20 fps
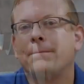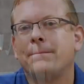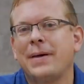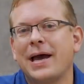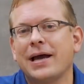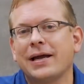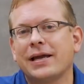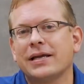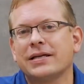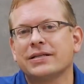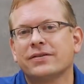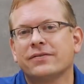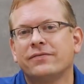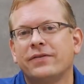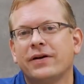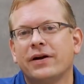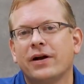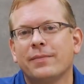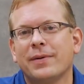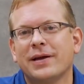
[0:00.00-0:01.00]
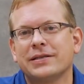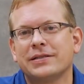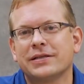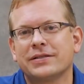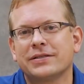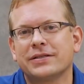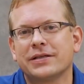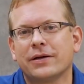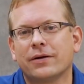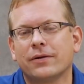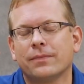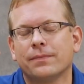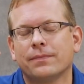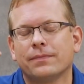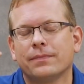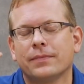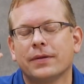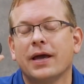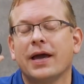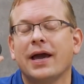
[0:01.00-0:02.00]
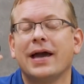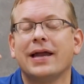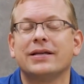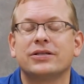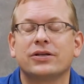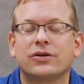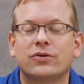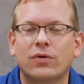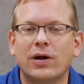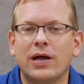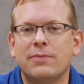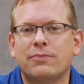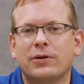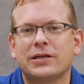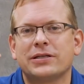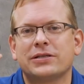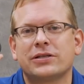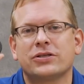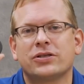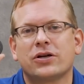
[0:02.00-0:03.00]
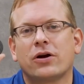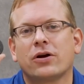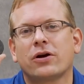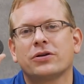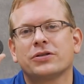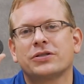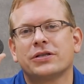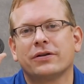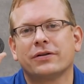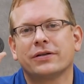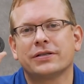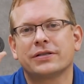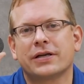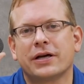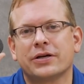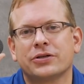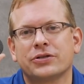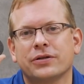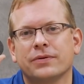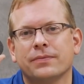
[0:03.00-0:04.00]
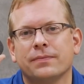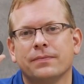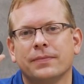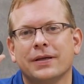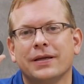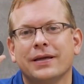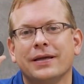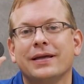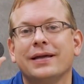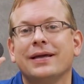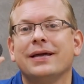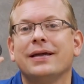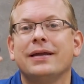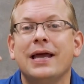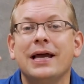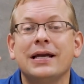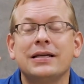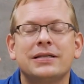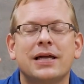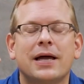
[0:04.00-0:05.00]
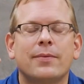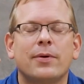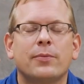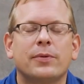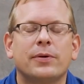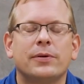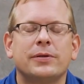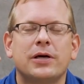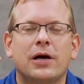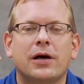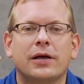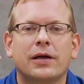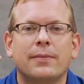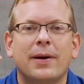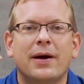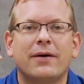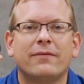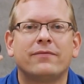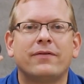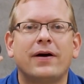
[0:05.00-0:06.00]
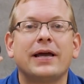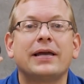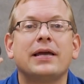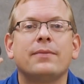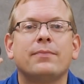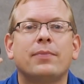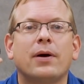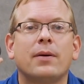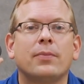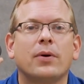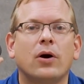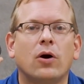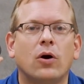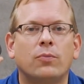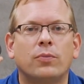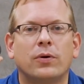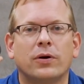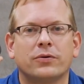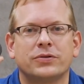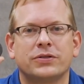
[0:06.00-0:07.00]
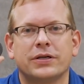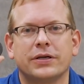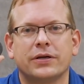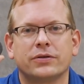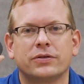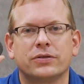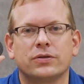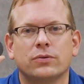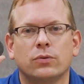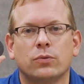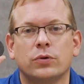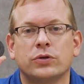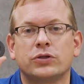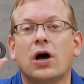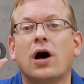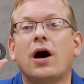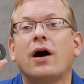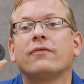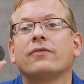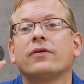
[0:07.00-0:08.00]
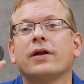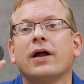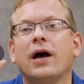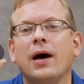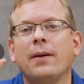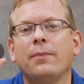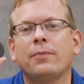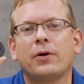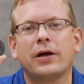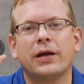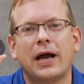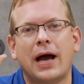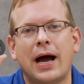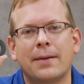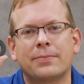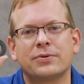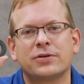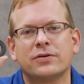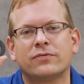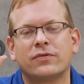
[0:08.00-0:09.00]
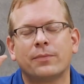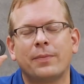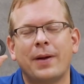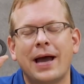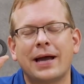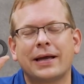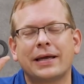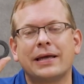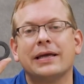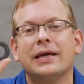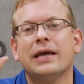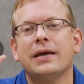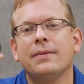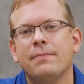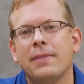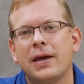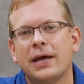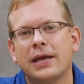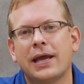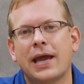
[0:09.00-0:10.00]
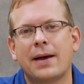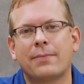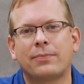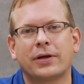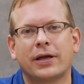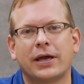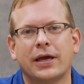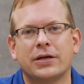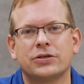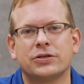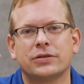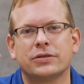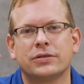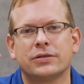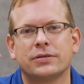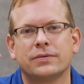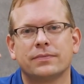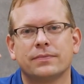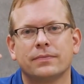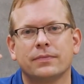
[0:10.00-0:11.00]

Packing is a very basic seal, and it's a great place to start our seal discussion. Next time I'm going to be talking about Viking Pump O-Pro seals, which offer an upgrade option for packing in many applications.